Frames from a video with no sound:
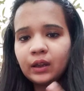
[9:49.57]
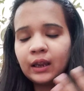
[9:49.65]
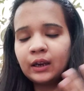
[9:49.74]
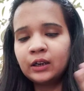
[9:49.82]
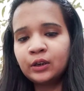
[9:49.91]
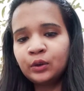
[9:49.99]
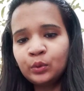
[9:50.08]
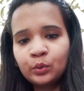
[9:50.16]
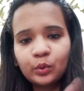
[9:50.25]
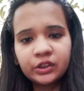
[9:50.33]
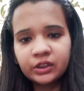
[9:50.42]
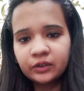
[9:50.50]
and 2
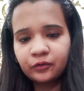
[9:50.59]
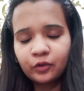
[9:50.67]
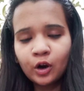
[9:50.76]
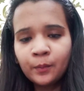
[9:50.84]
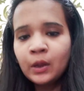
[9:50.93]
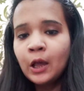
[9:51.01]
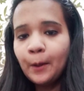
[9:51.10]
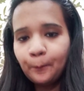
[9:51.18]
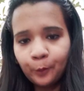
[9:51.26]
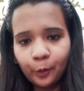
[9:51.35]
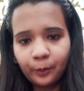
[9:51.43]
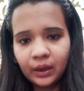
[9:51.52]
questions from
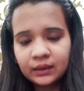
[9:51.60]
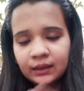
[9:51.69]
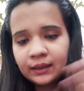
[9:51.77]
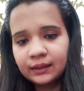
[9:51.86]
moment.